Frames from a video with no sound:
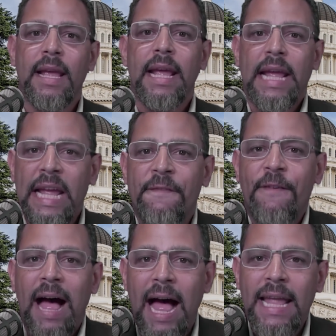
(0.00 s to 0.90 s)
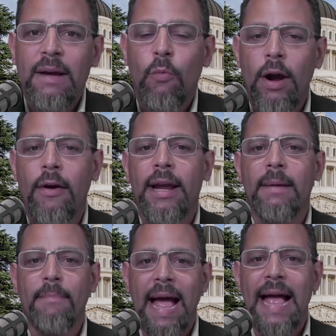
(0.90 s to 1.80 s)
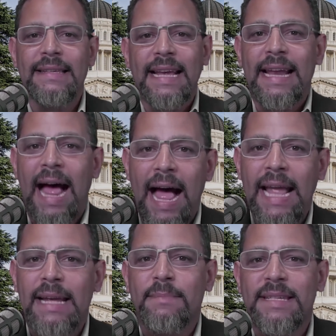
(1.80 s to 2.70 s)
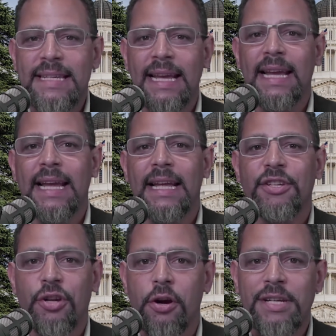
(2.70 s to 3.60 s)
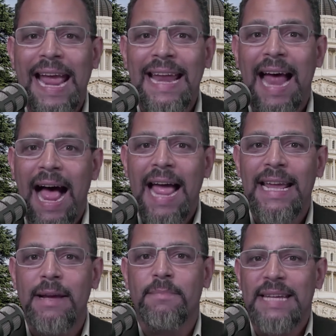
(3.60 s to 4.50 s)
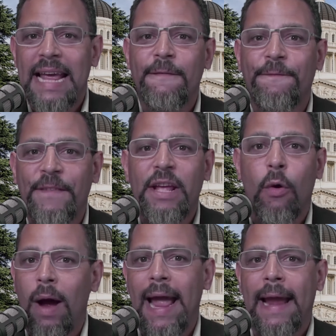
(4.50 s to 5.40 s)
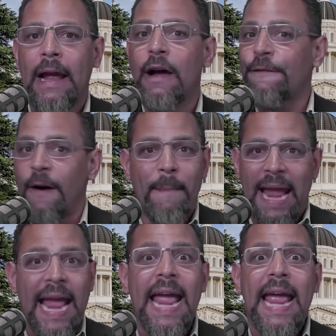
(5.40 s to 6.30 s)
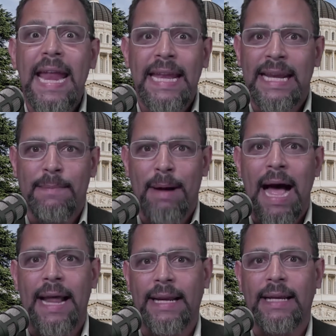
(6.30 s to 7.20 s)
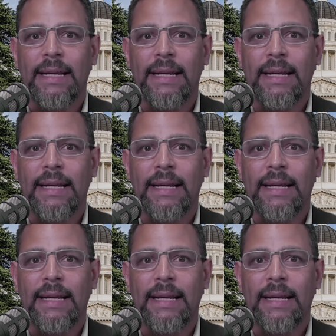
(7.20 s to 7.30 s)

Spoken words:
If I am wearing a mask and I am singing at church and I am 10 feet away from anybody,